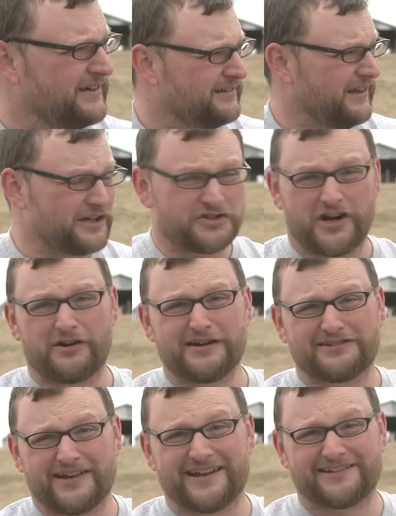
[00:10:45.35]
Like Jerry
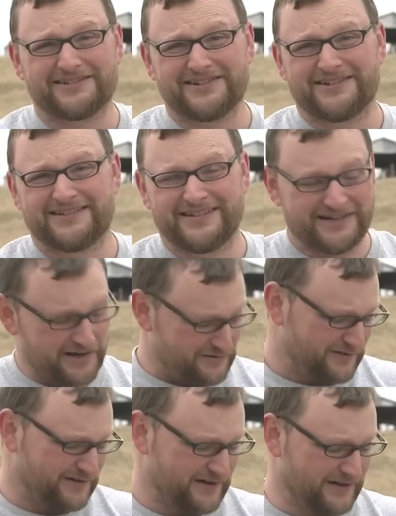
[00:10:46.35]
says, you
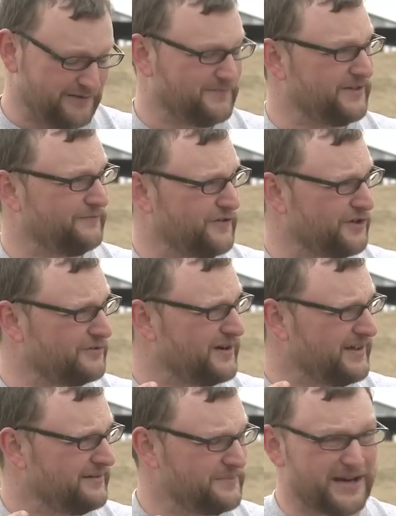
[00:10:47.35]
know, uh, if you
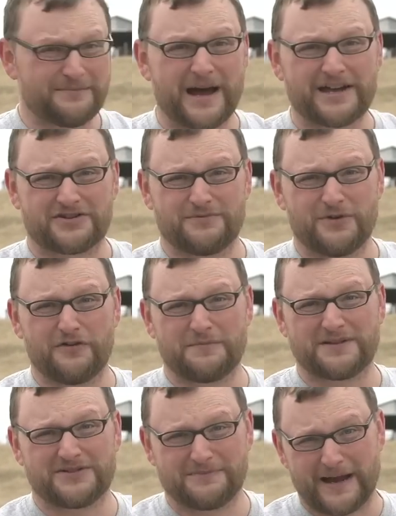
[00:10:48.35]
minimize your
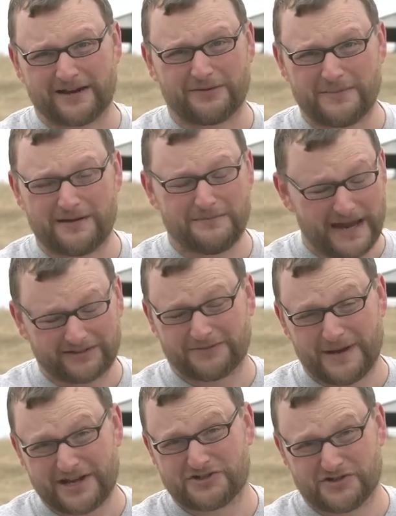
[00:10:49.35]
movements, you
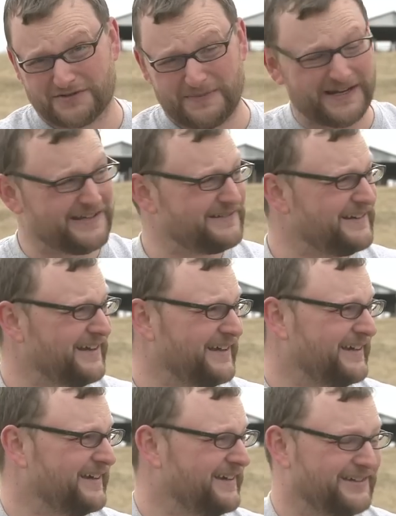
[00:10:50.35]
maximize your speed.
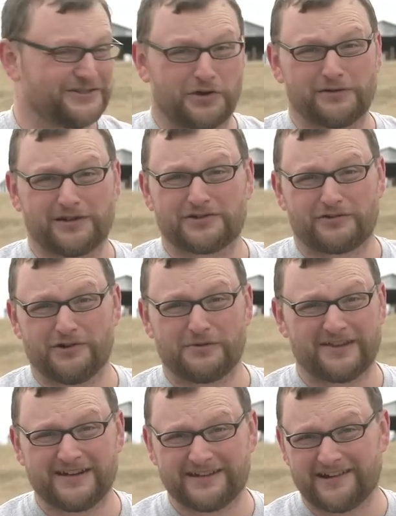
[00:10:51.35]
That's certainly true
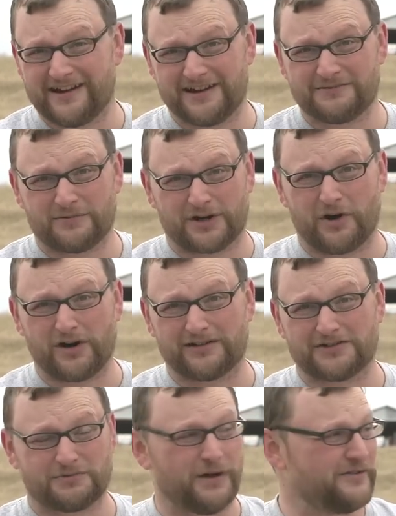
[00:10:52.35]
with any gun,
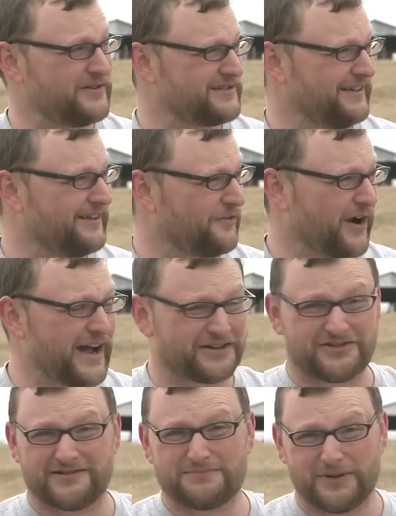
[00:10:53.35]
regardless whether it's lever
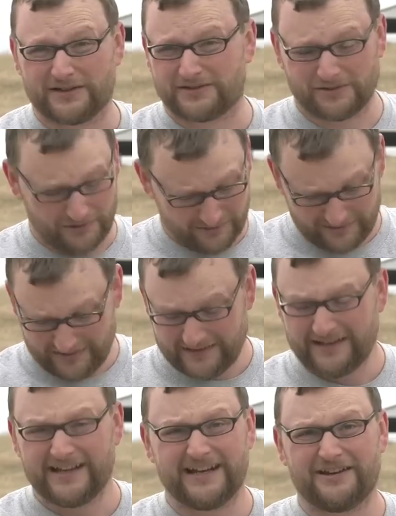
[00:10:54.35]
action, pistol,
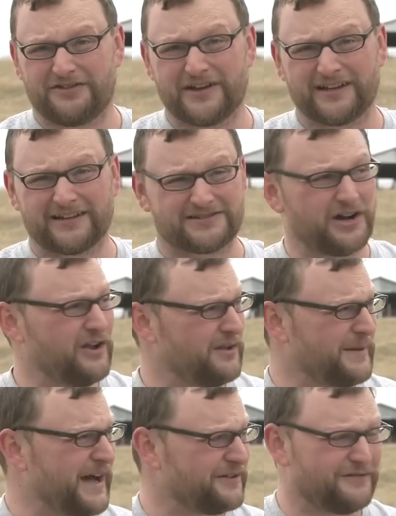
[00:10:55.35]
anything. It's all
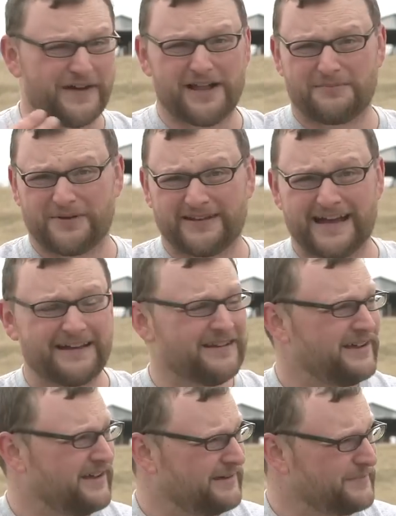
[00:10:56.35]
about developing that
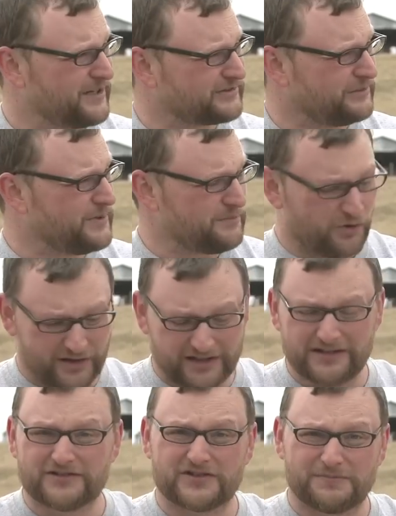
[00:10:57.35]
muscle memory and
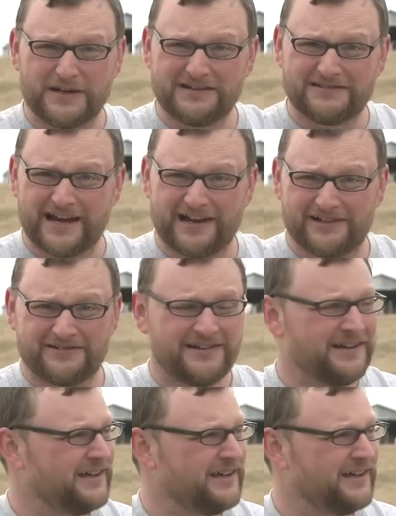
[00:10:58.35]
getting the speed down,